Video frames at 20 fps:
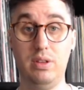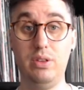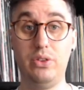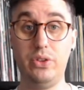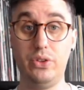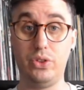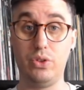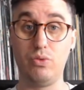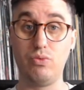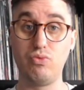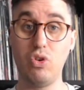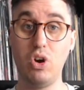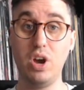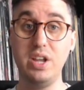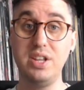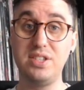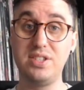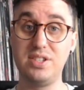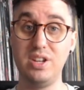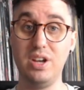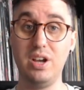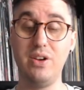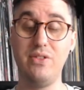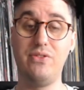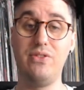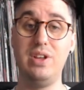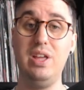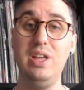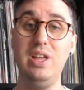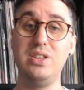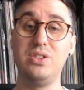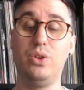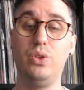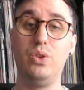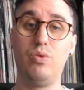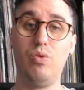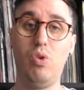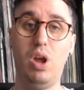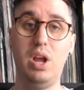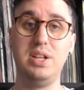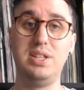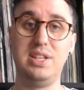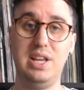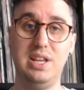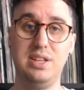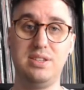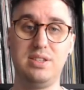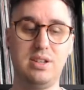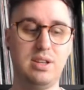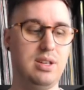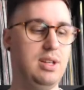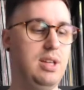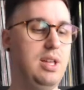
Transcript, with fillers: that the right stuff is on the right disc.